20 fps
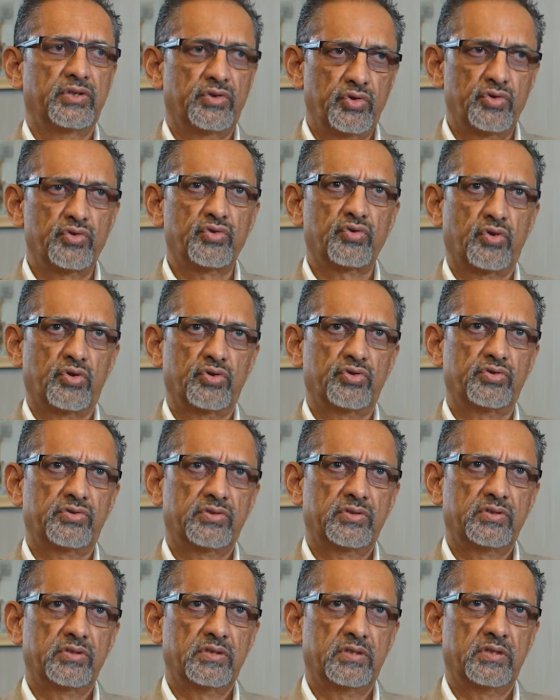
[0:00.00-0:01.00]
root
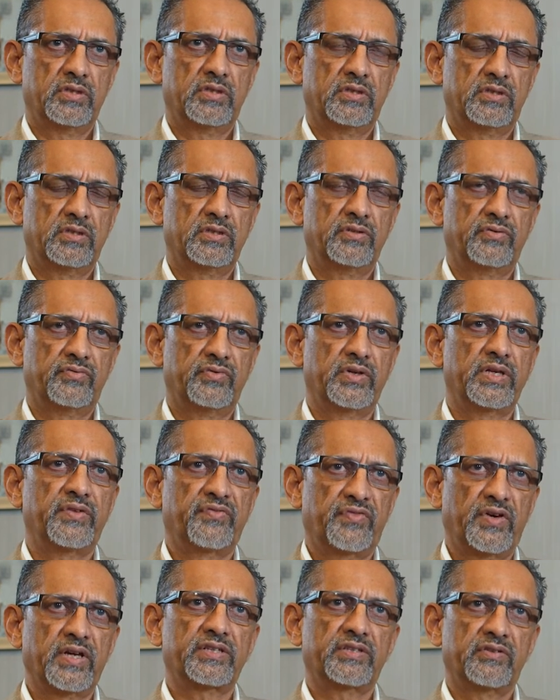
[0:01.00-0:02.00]
cause very
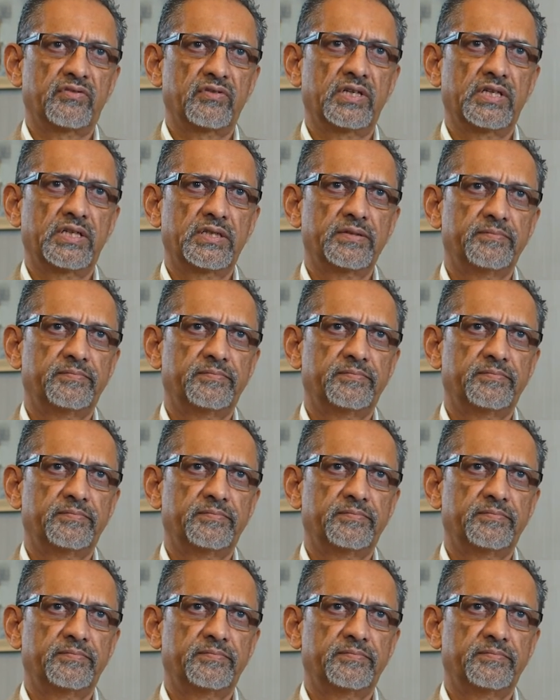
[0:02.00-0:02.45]
effectively.